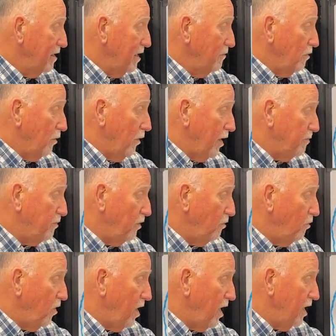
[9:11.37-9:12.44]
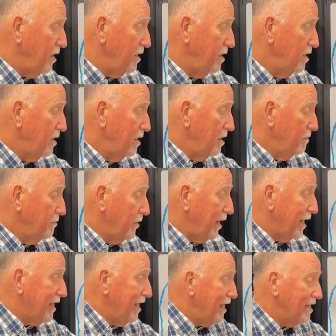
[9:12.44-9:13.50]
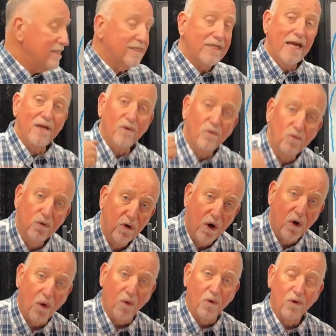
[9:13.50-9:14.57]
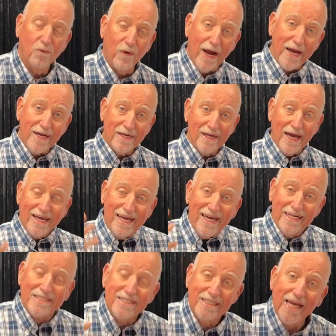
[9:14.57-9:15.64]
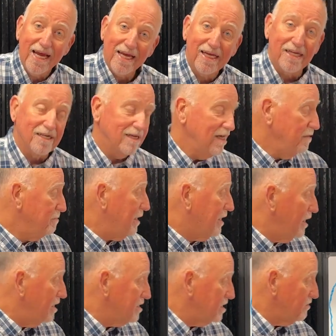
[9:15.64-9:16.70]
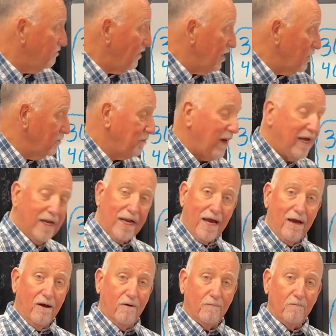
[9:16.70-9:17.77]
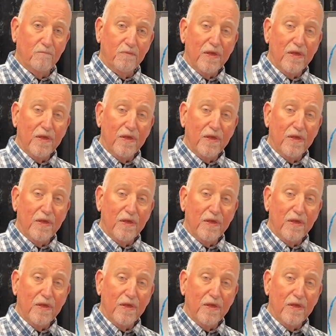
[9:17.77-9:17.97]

We want to put 1, but I can't say uno, right? I can't say it because it's followed by a noun.